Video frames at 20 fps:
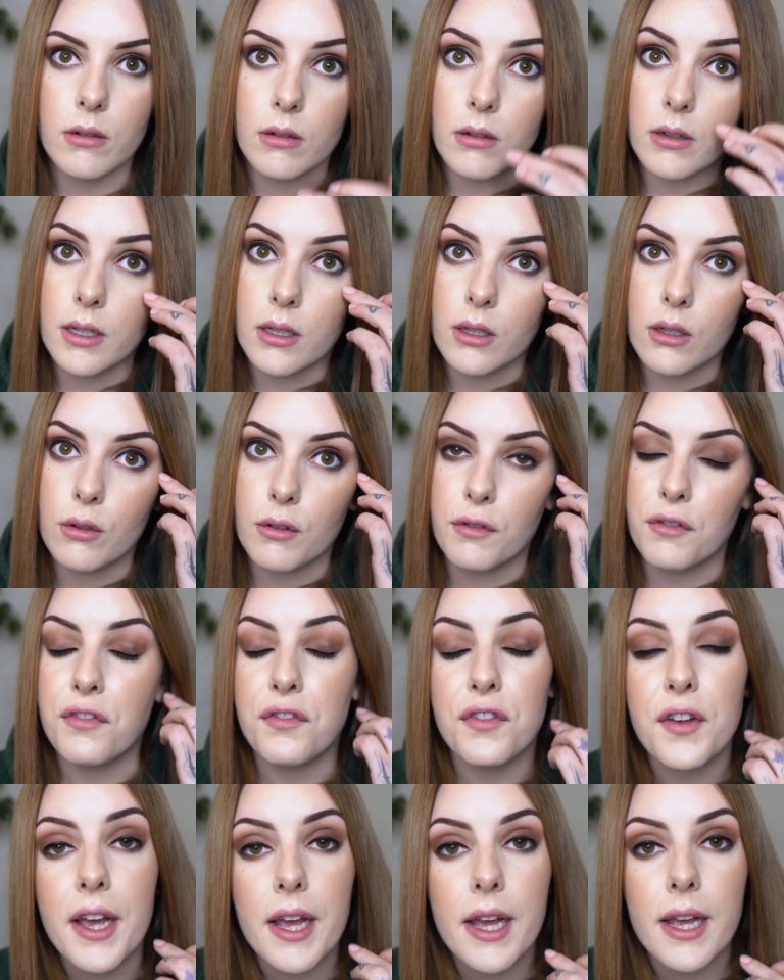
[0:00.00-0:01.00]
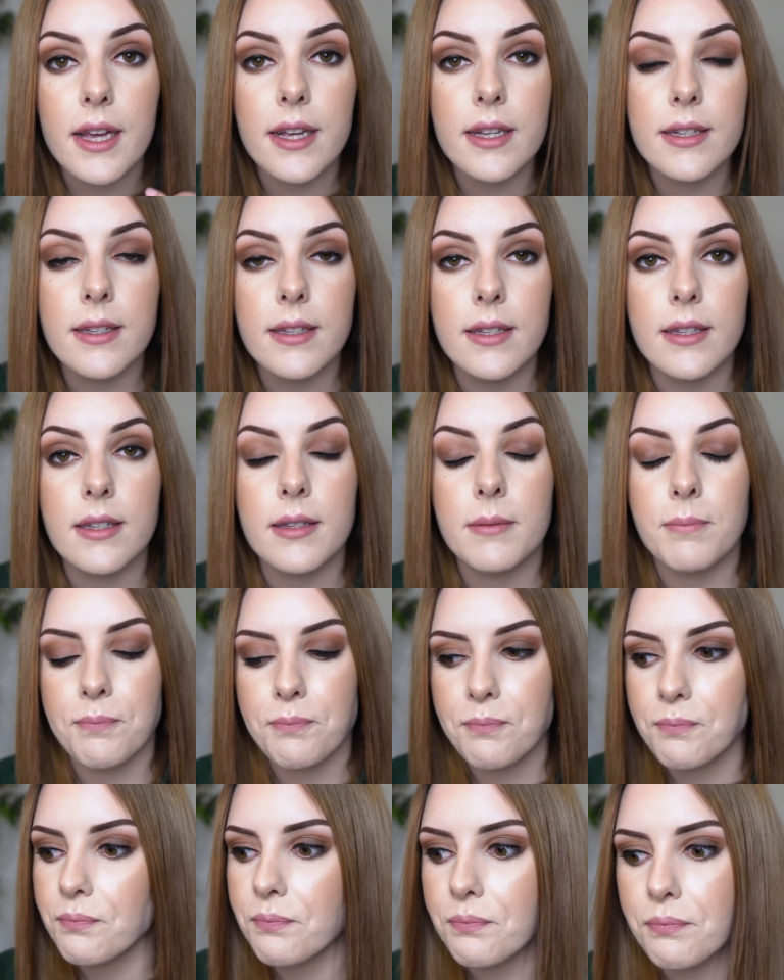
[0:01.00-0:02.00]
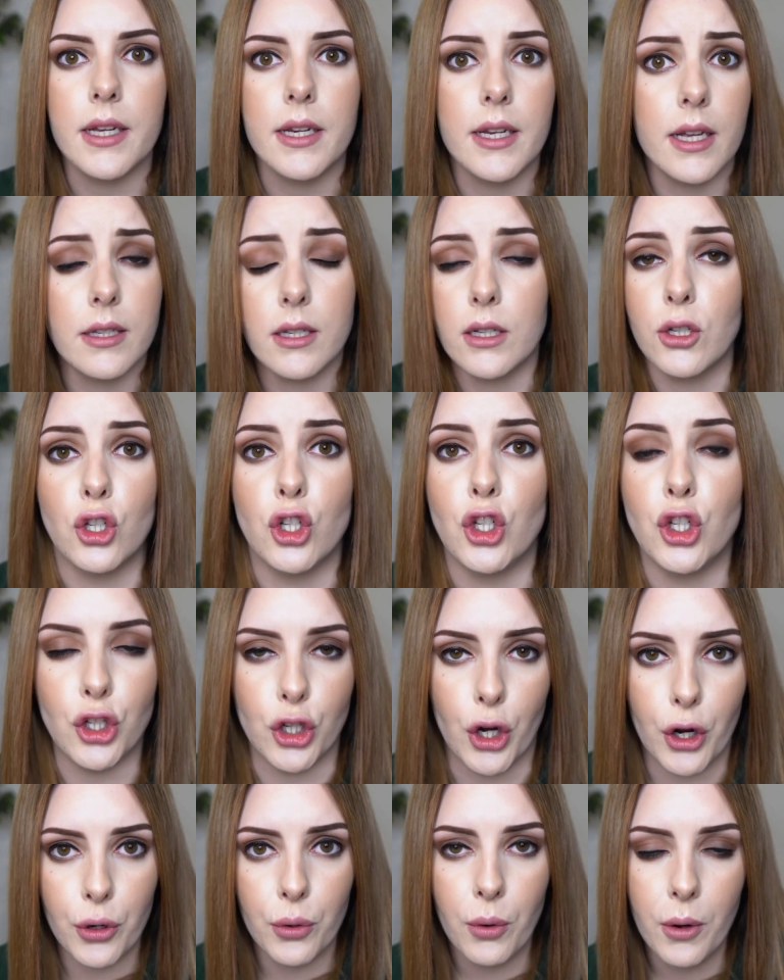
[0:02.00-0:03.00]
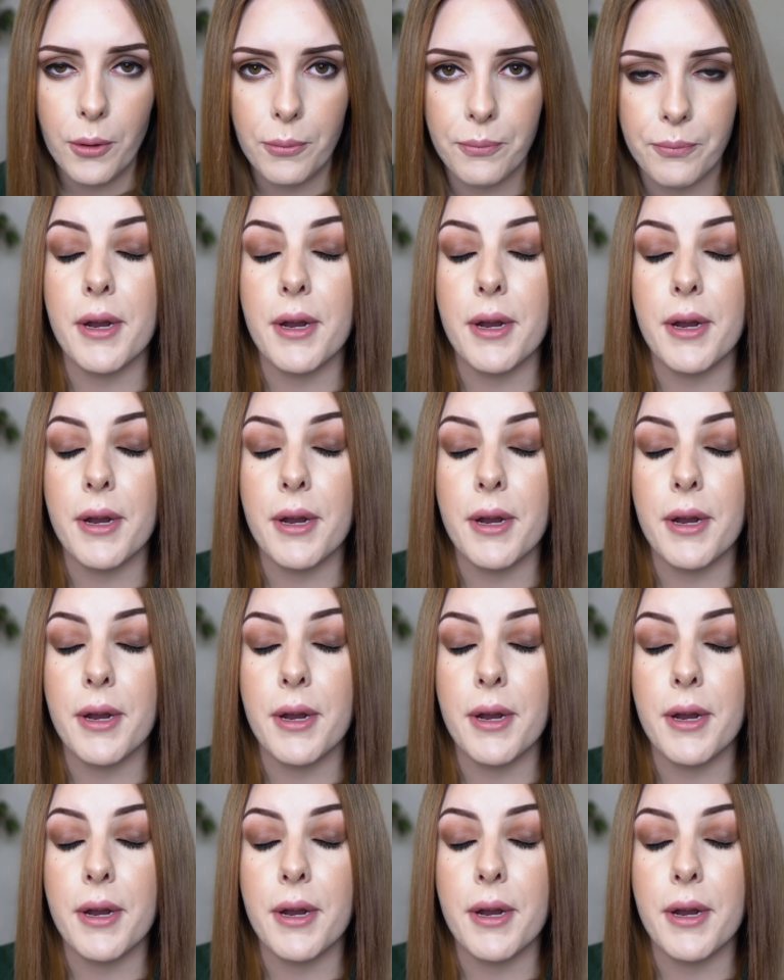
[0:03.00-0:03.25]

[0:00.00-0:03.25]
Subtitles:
or in your face, it doesn't show.